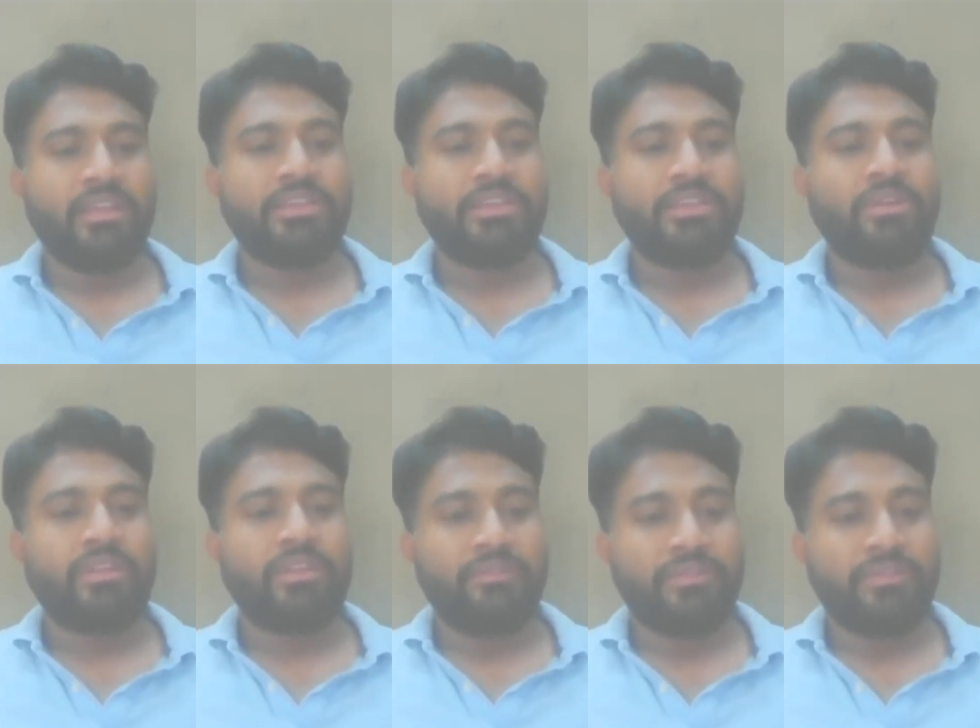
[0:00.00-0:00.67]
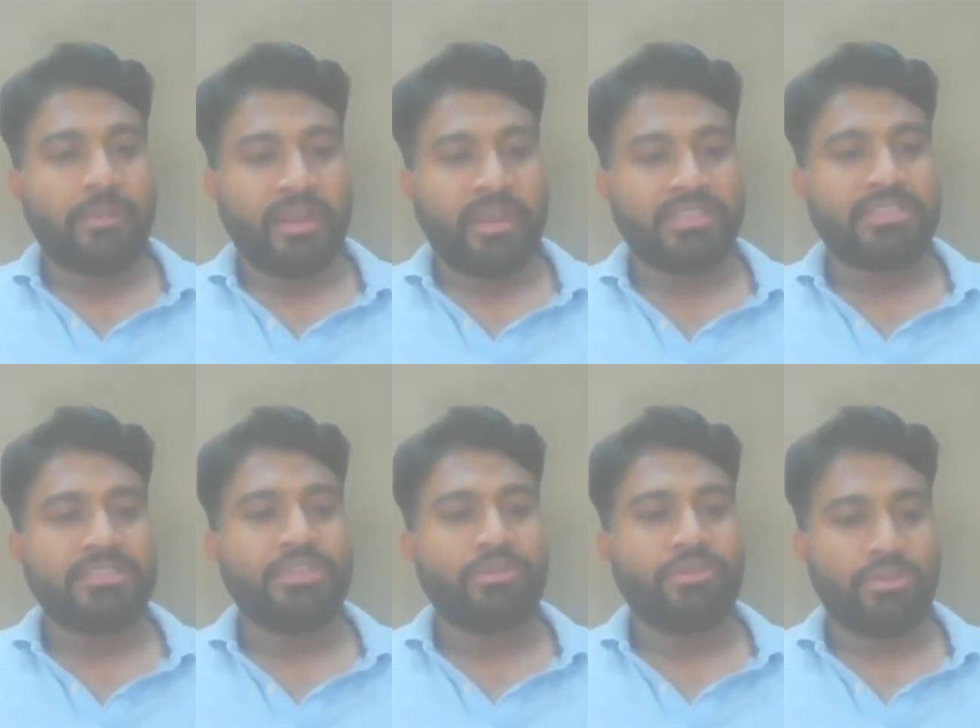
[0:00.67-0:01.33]
these all give the
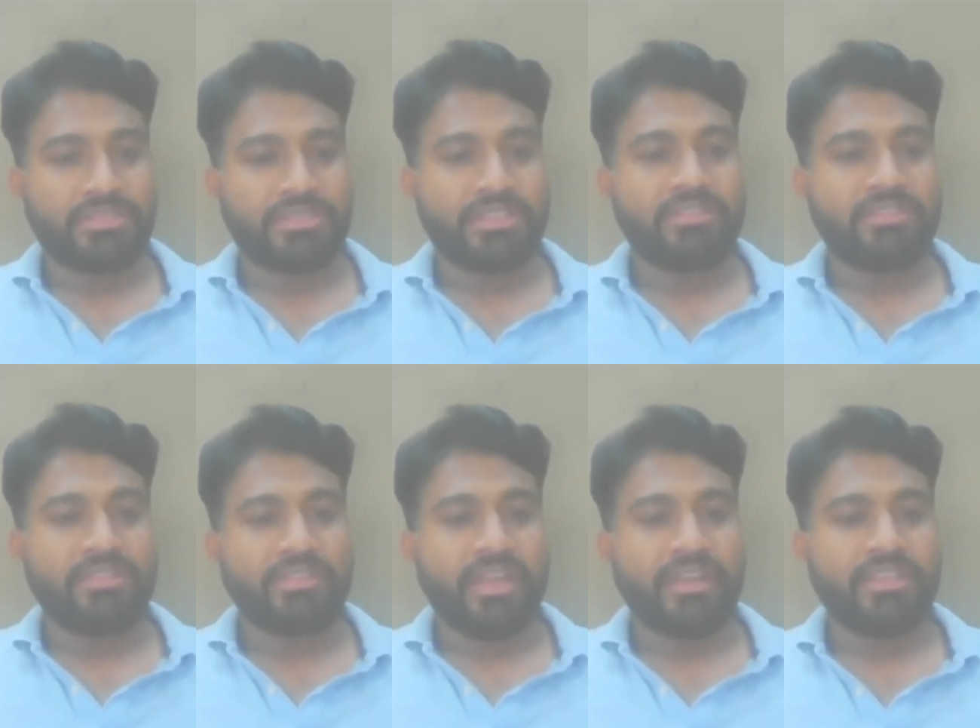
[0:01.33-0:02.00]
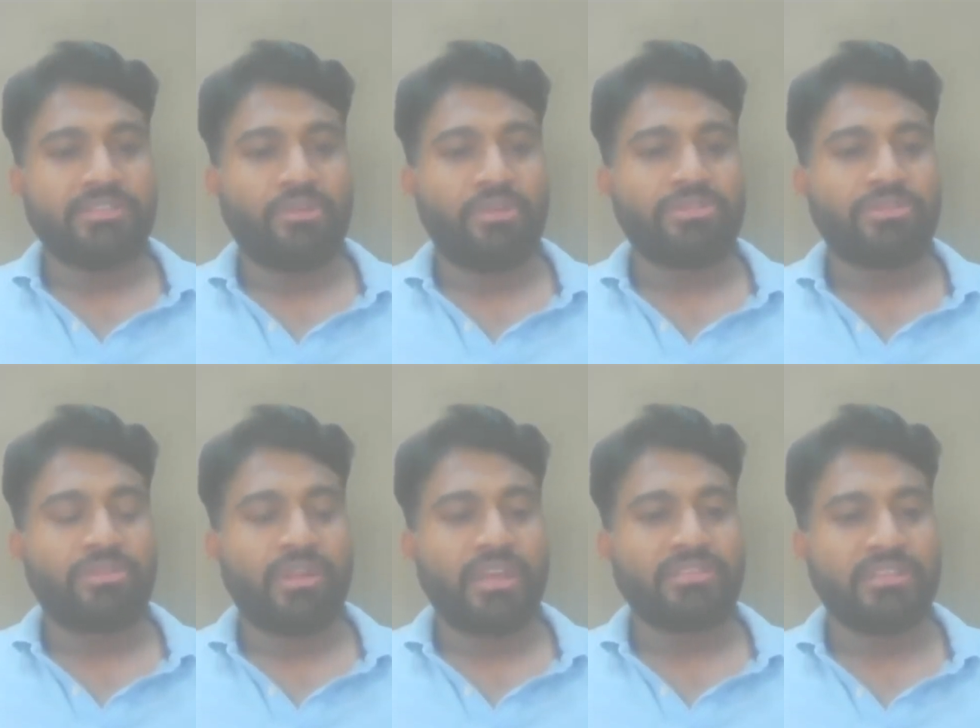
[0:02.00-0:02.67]
PEDCC courses. That is
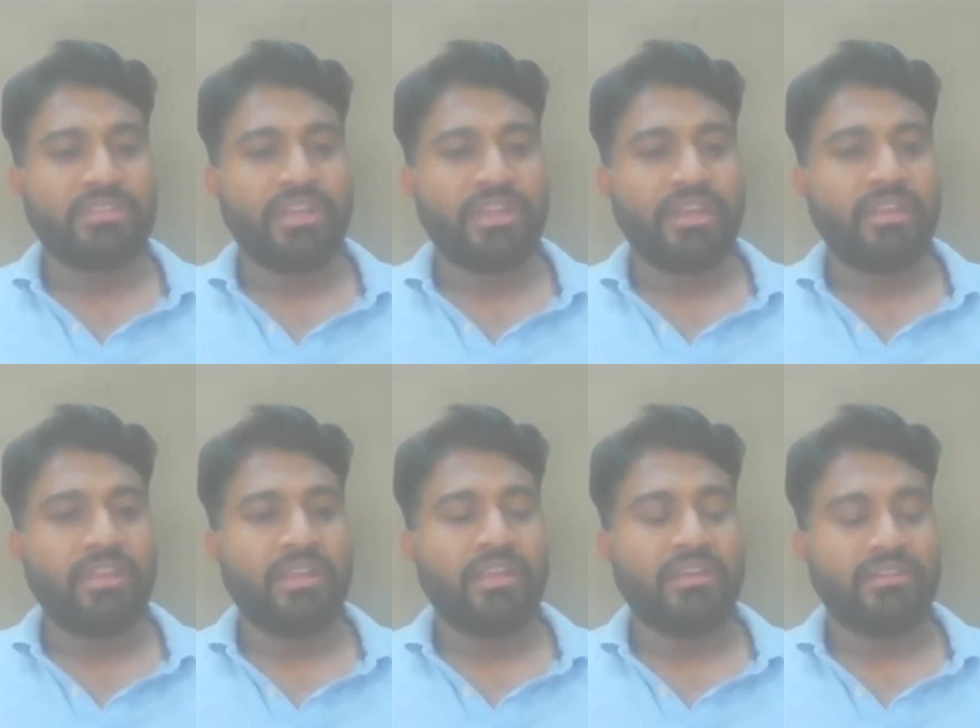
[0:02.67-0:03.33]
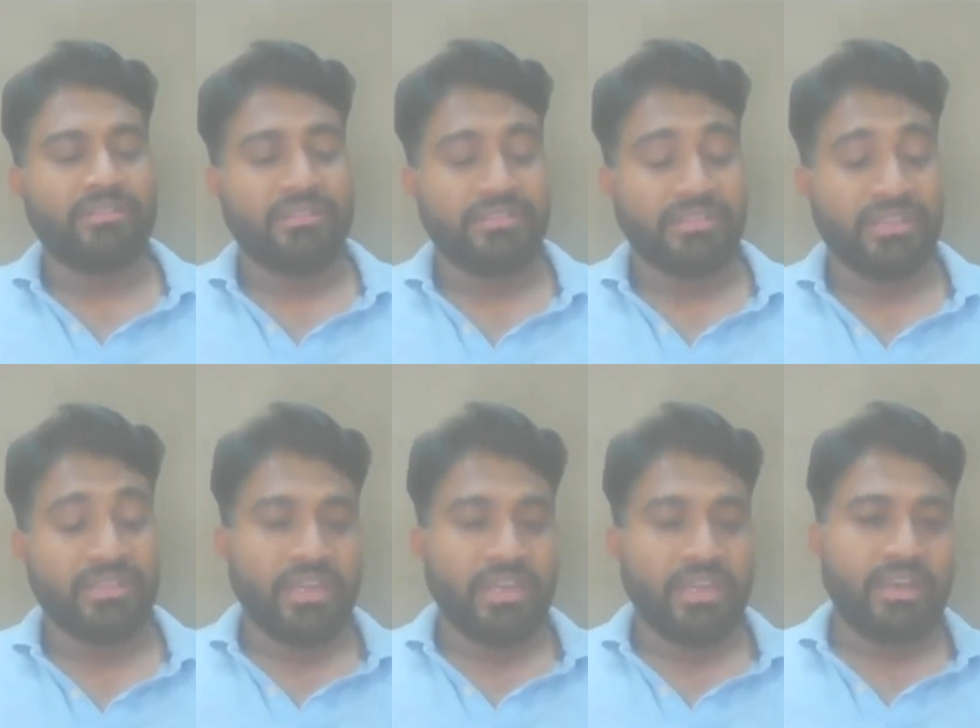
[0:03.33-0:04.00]
also called as a, regarding
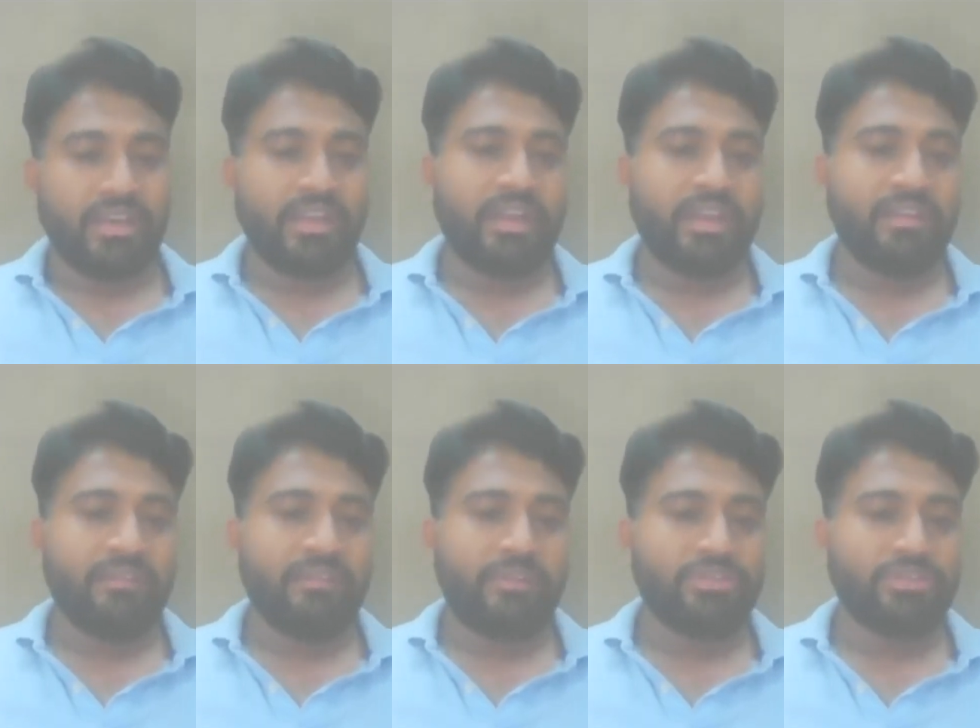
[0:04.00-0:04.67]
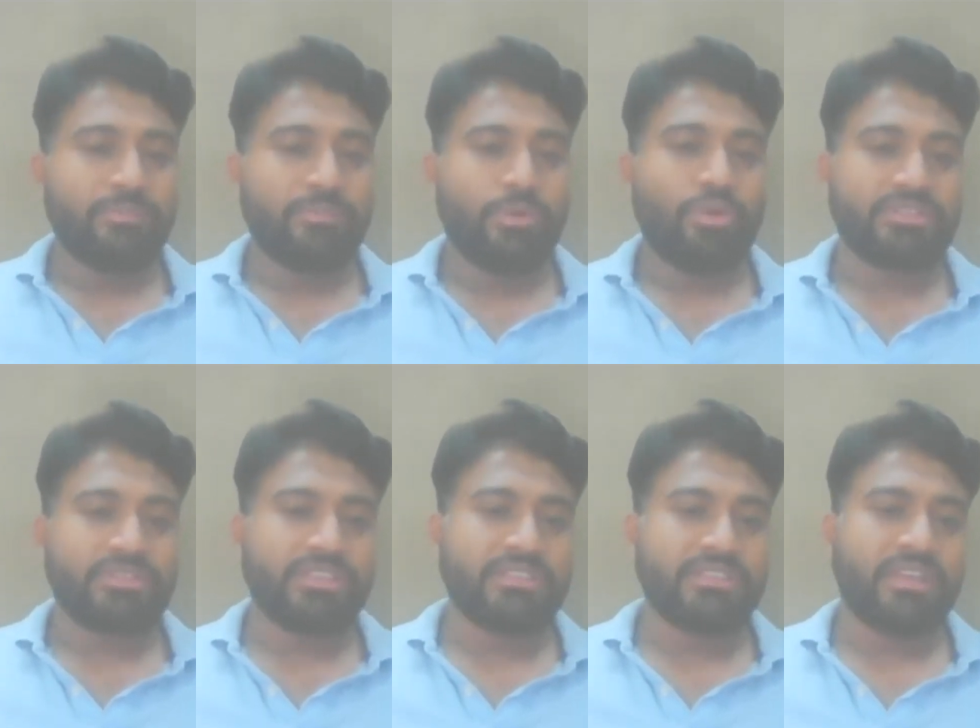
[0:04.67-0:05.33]
the fellowship
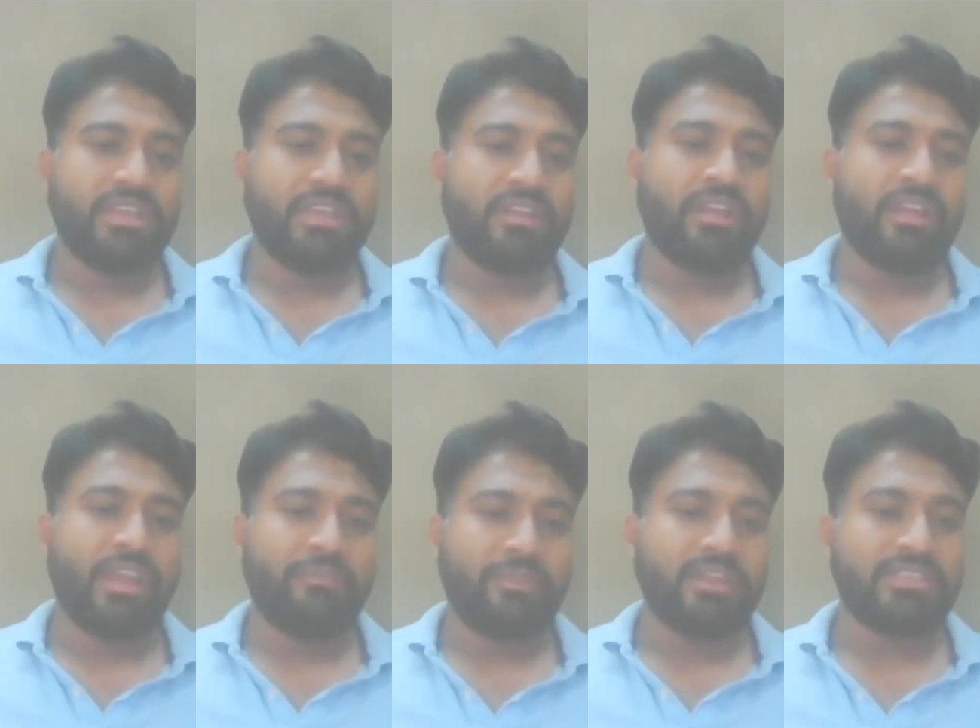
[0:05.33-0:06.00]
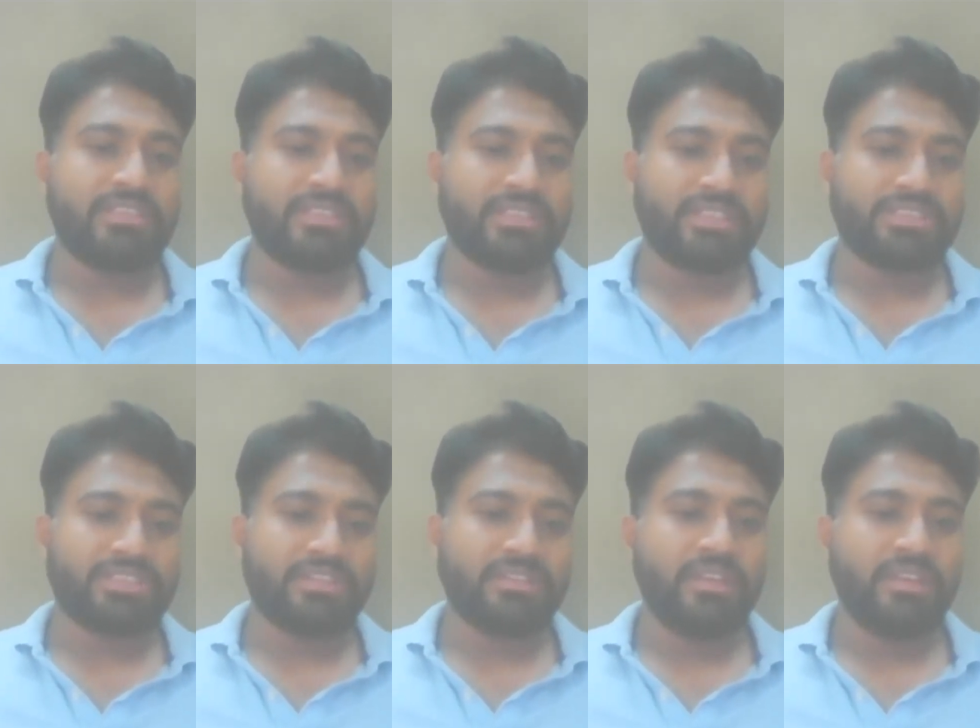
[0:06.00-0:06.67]
courses in apheresis
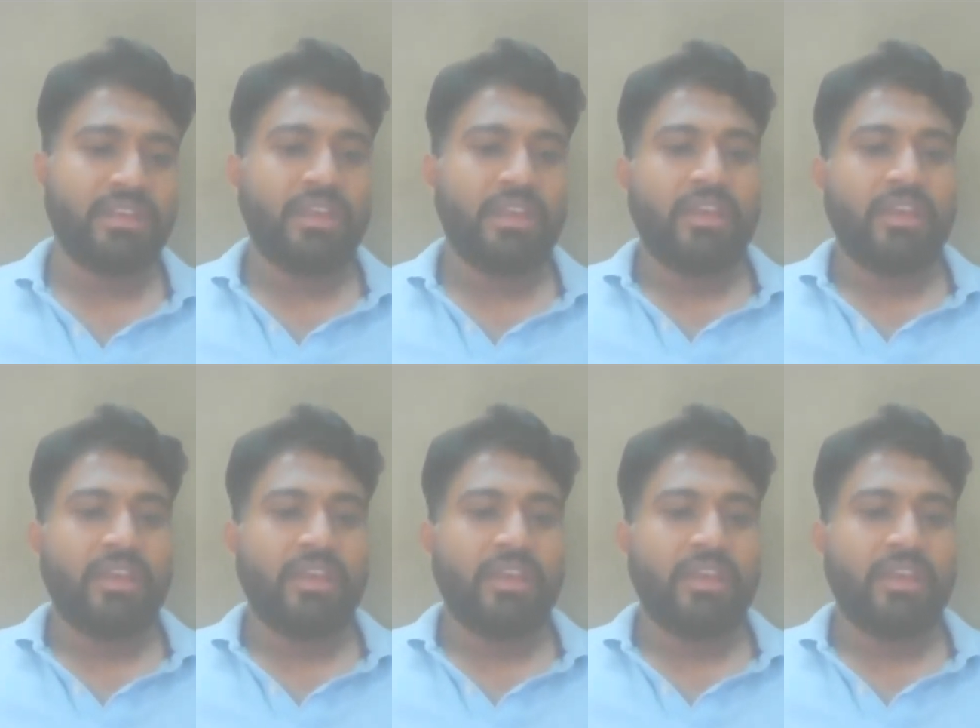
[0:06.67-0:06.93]
section.